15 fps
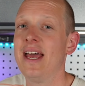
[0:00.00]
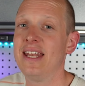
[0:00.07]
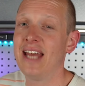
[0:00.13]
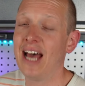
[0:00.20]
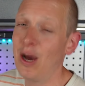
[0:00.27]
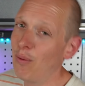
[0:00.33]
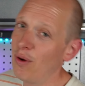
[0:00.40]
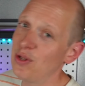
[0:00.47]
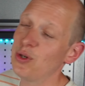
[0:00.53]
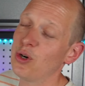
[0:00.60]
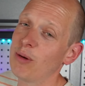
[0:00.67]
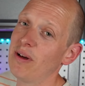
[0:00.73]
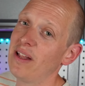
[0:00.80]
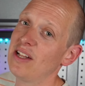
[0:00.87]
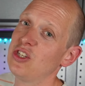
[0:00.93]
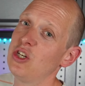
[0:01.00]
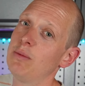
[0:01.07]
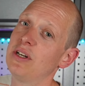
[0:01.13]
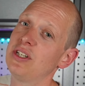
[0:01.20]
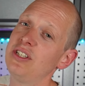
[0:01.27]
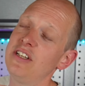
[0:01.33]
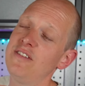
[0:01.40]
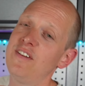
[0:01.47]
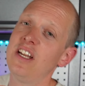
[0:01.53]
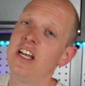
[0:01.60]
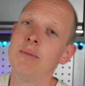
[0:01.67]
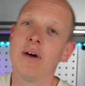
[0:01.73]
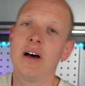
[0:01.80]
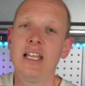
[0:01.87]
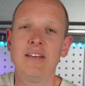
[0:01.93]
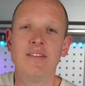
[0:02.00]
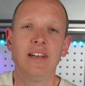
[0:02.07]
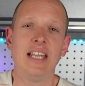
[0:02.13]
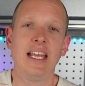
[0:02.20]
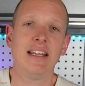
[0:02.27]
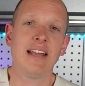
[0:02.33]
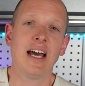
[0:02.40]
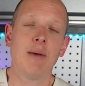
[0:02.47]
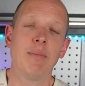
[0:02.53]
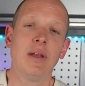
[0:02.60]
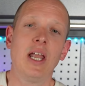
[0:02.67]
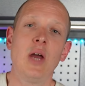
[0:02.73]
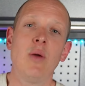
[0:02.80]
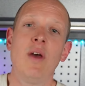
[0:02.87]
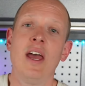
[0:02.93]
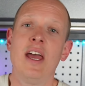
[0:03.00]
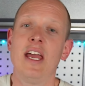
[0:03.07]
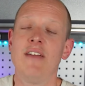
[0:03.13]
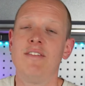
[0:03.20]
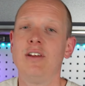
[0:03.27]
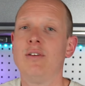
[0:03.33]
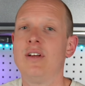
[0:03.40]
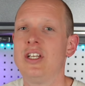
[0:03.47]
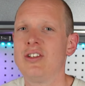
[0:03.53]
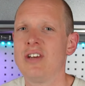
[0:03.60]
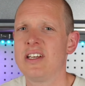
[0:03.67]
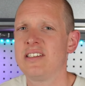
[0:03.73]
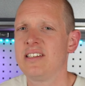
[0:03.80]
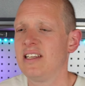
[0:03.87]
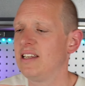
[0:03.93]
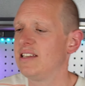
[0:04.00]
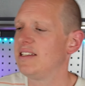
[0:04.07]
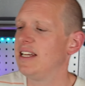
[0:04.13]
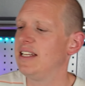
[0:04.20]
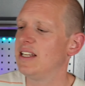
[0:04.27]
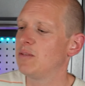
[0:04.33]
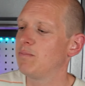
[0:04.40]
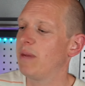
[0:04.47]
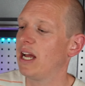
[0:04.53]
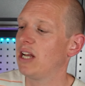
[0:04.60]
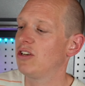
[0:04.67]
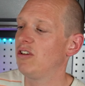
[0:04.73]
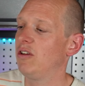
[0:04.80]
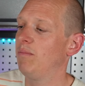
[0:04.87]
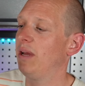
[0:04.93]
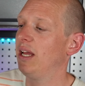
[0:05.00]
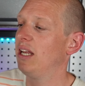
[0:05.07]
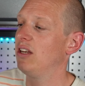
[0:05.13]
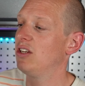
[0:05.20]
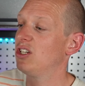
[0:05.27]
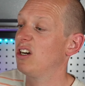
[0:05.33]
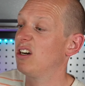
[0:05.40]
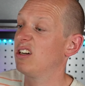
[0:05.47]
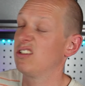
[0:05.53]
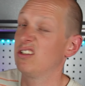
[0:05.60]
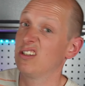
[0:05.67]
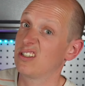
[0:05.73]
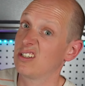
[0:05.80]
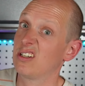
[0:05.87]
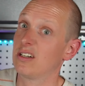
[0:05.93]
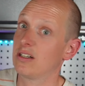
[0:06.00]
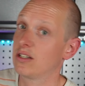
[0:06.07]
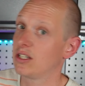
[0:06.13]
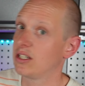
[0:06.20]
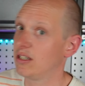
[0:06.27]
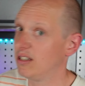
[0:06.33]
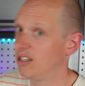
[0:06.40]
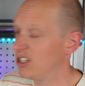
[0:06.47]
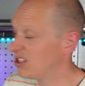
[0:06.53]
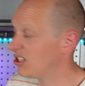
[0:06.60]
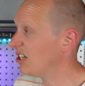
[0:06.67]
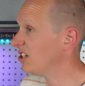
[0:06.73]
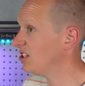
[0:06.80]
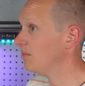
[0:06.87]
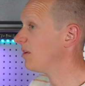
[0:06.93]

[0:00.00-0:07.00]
Now, I won't talk about that too much in this video, but I'll leave leave a link down below if you're interested in seeing this battery being charged and charged and discharged at